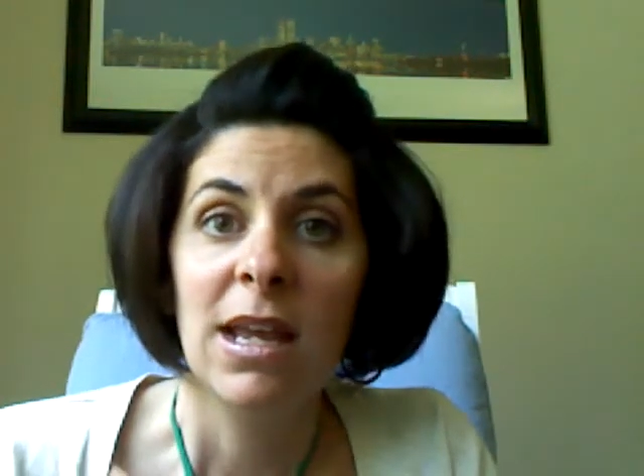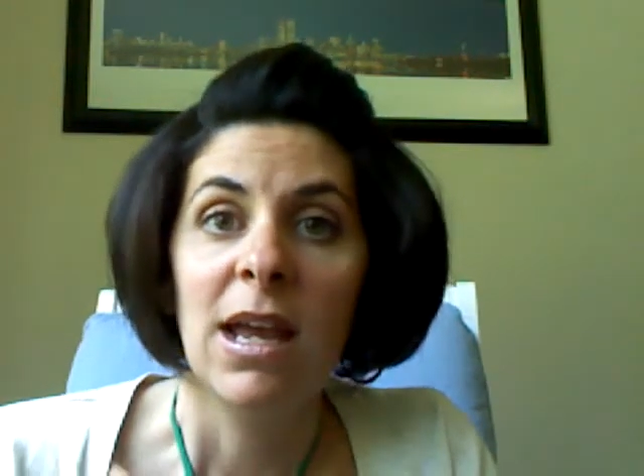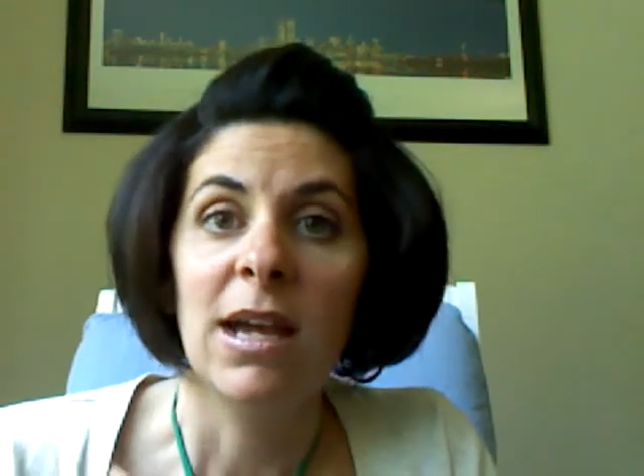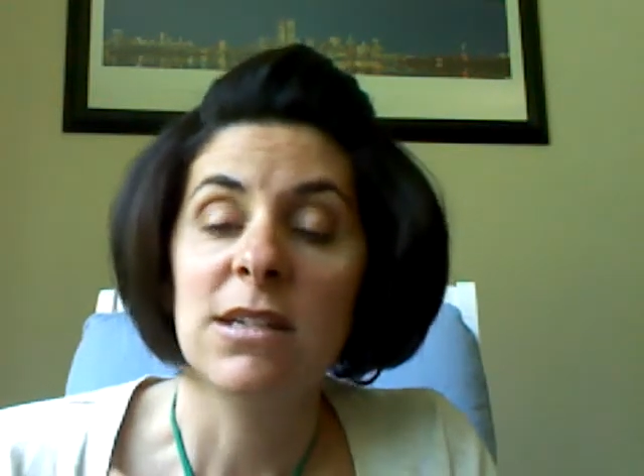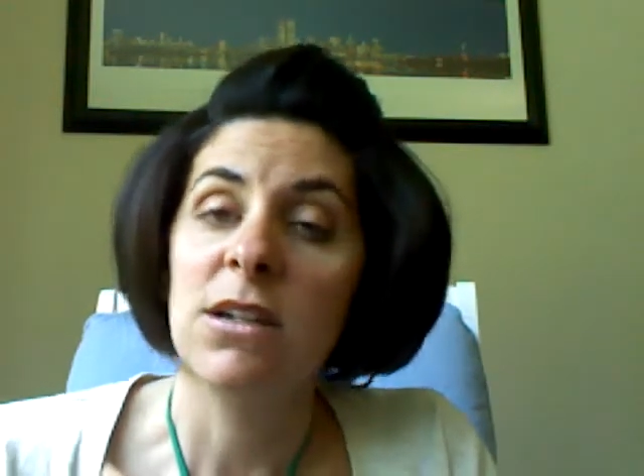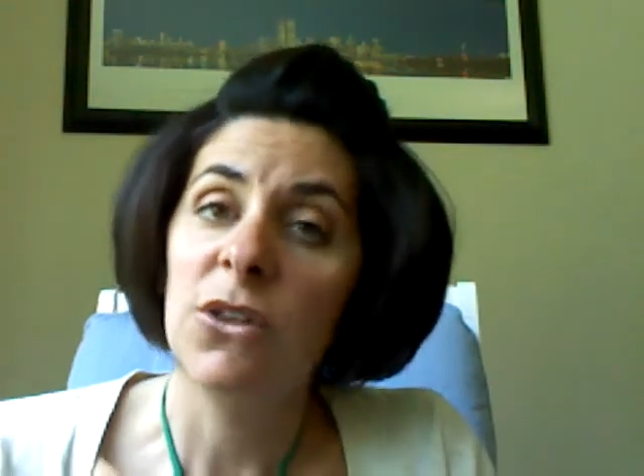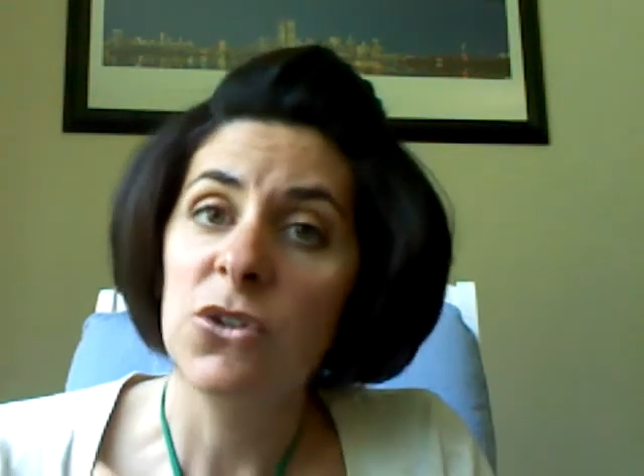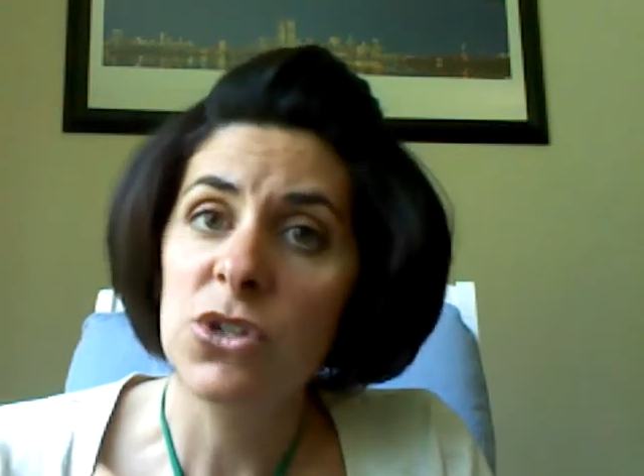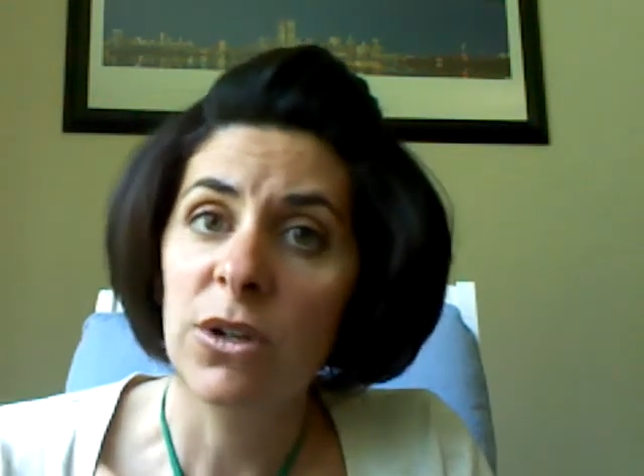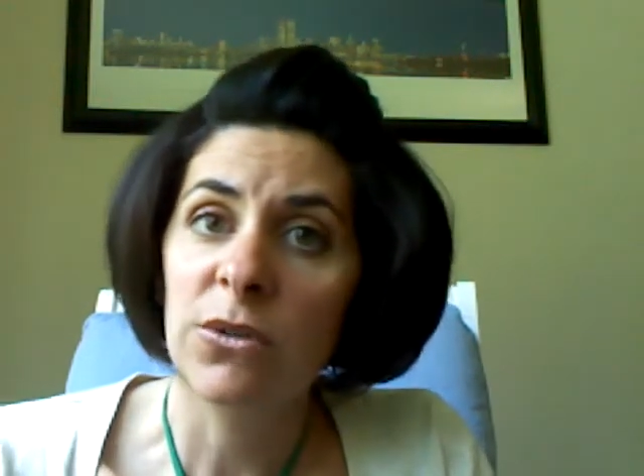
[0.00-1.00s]
And another
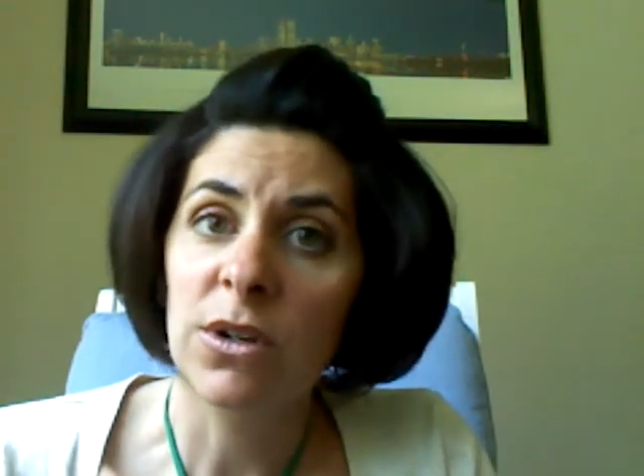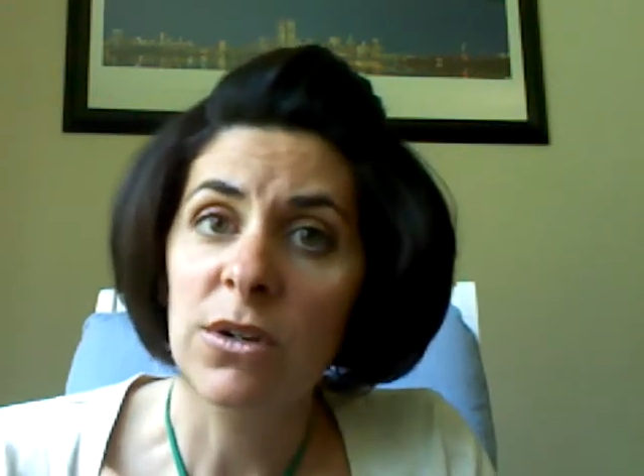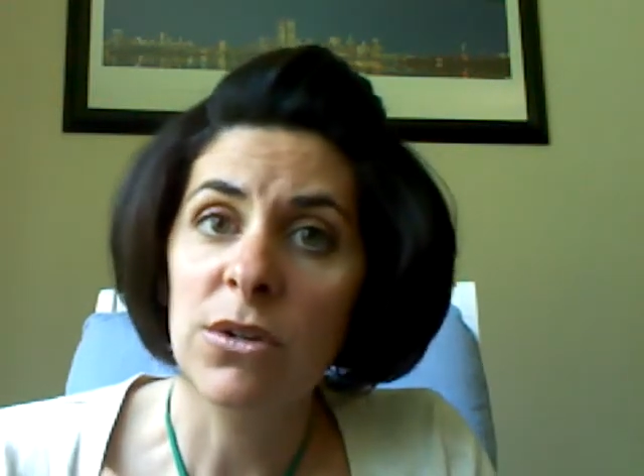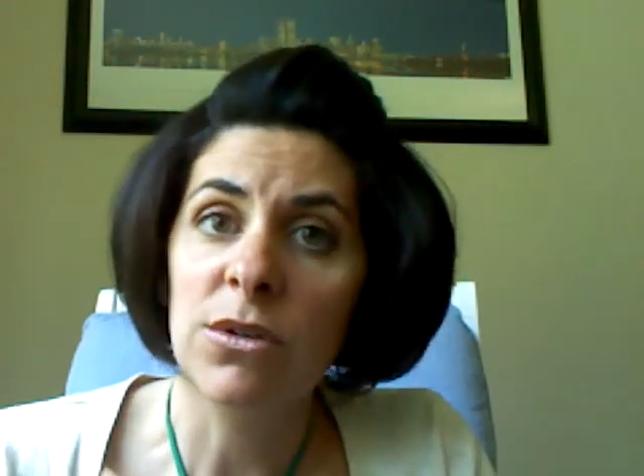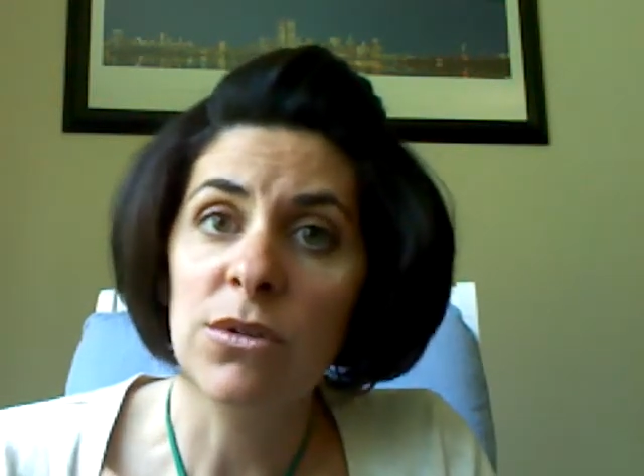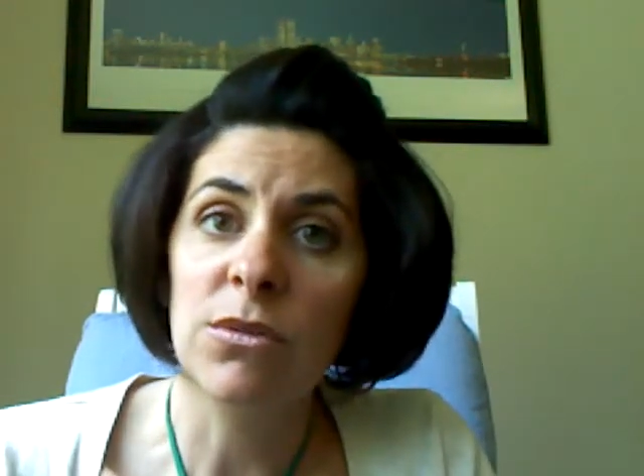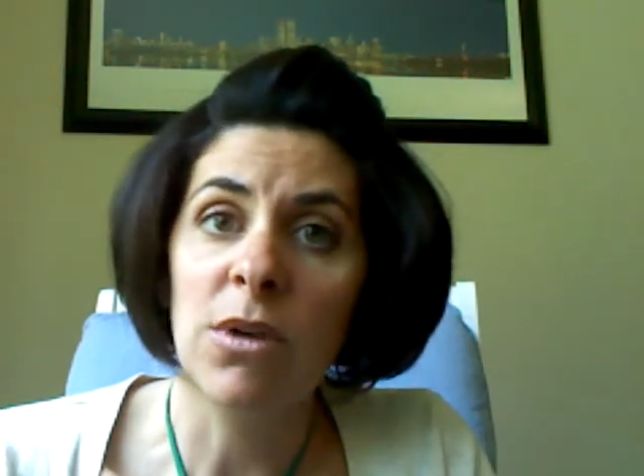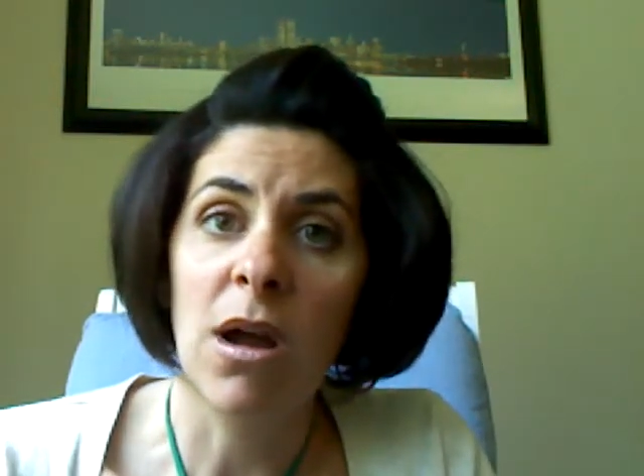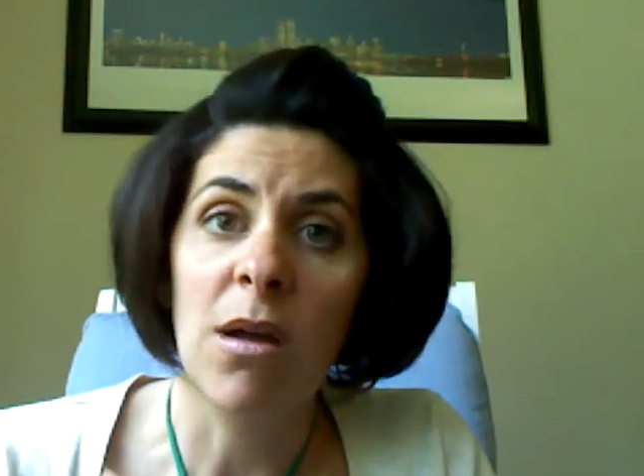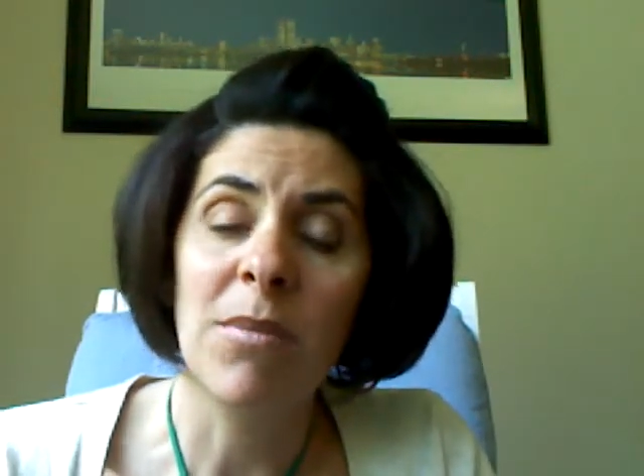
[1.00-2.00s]
children who
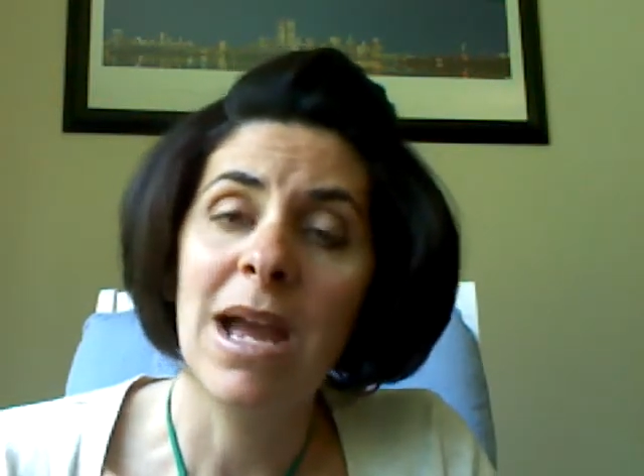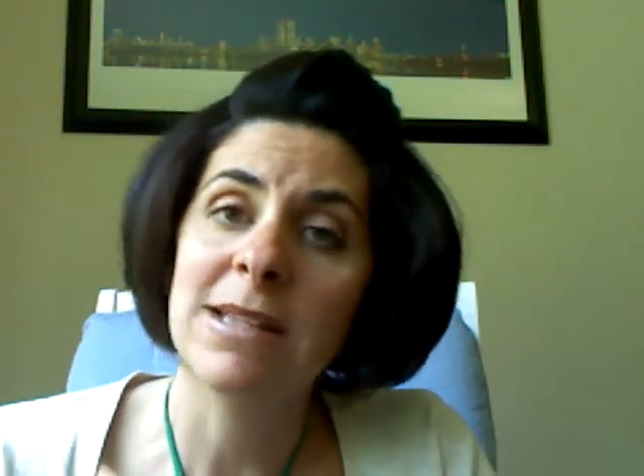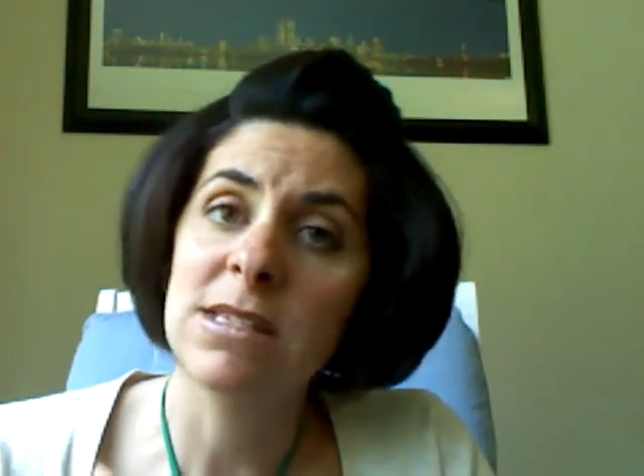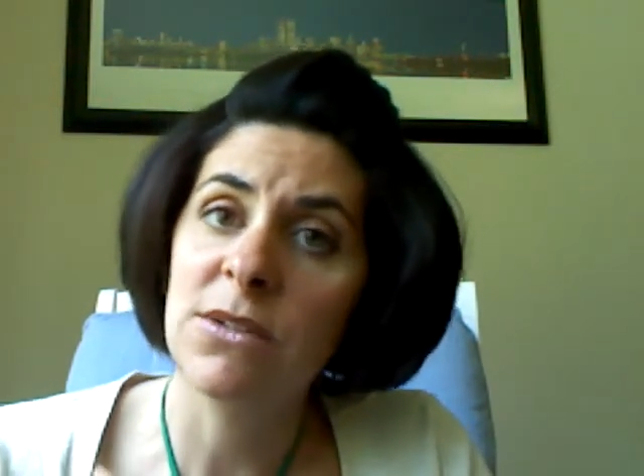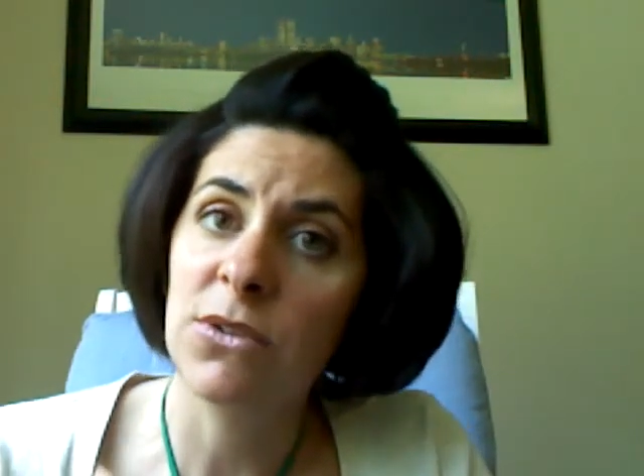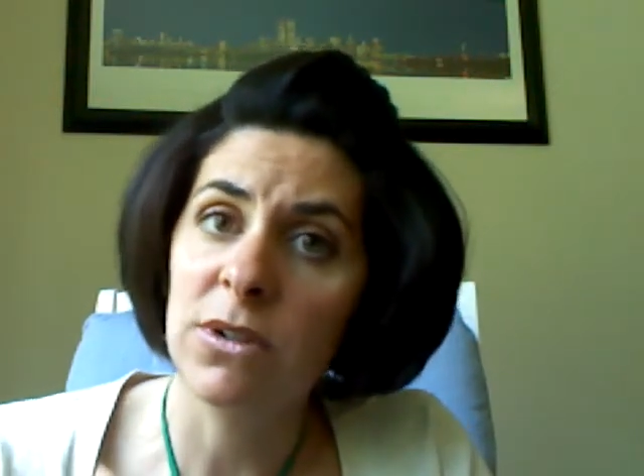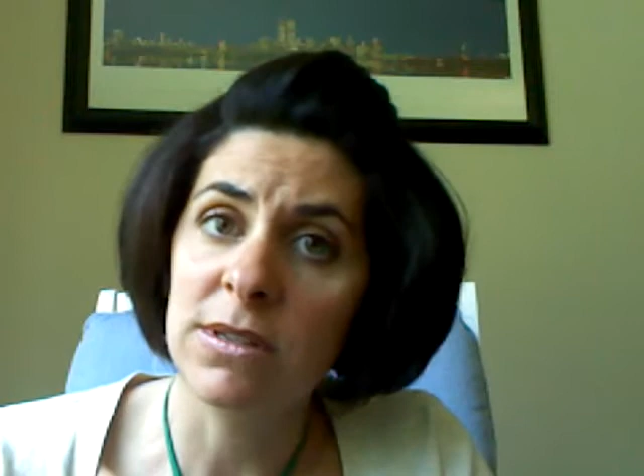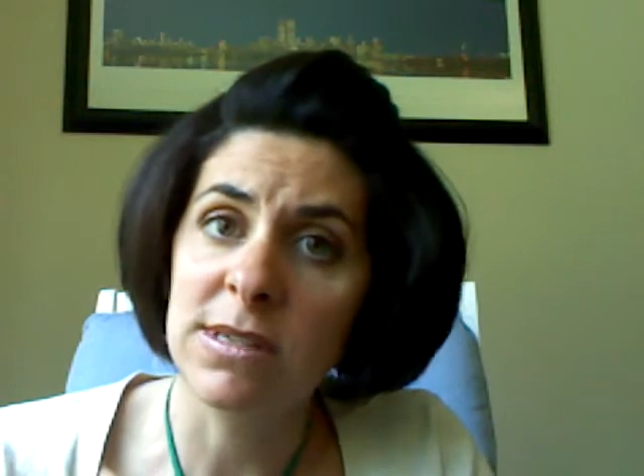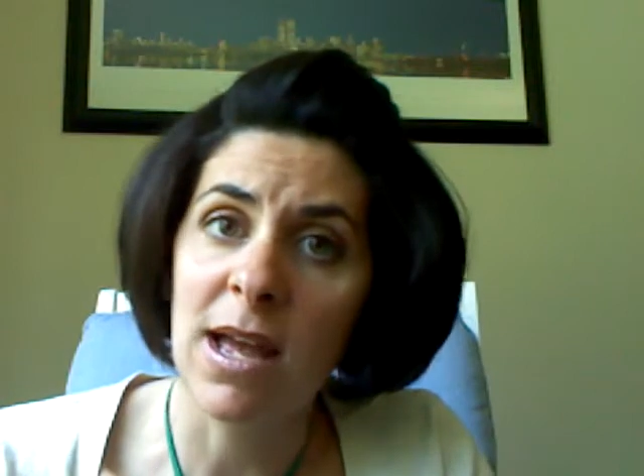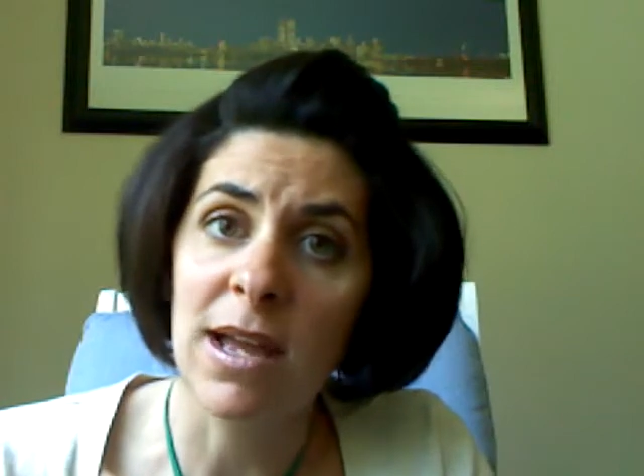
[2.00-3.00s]
has a
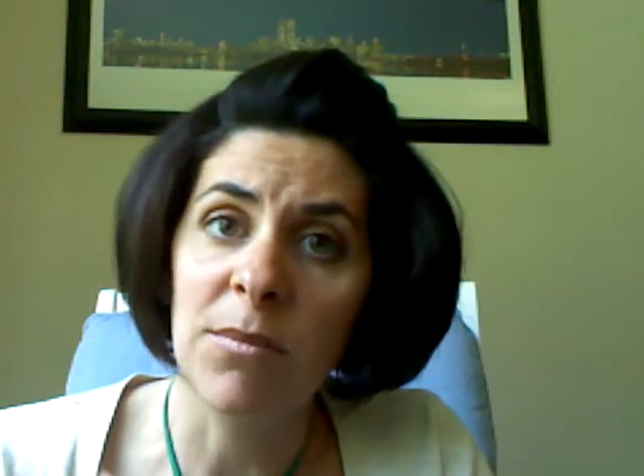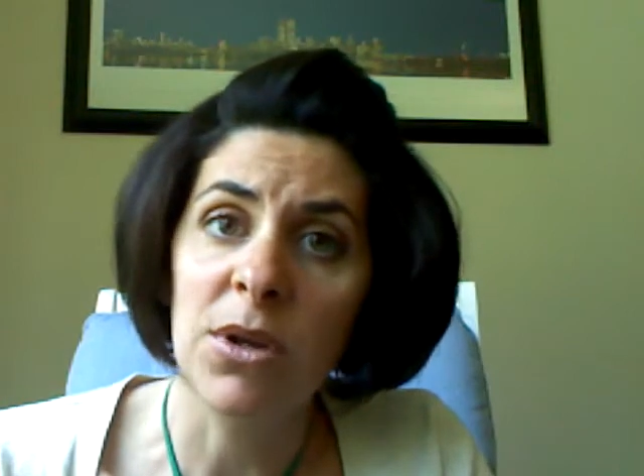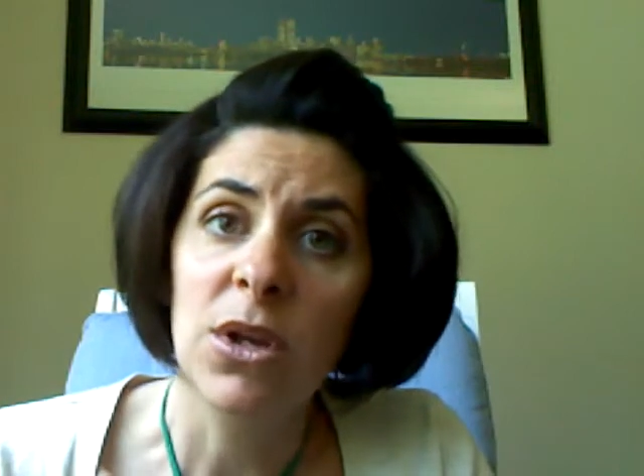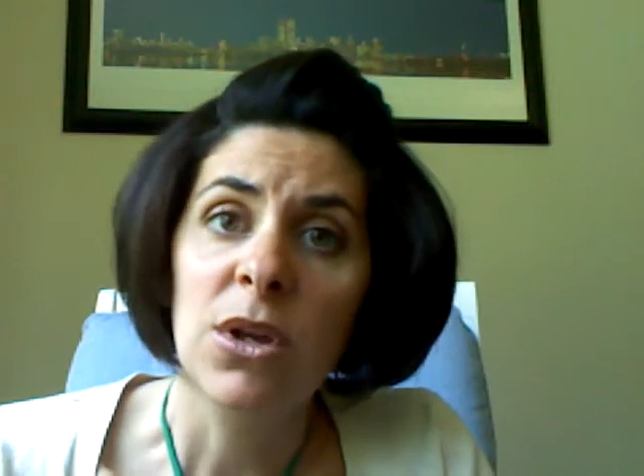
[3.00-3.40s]
difficult time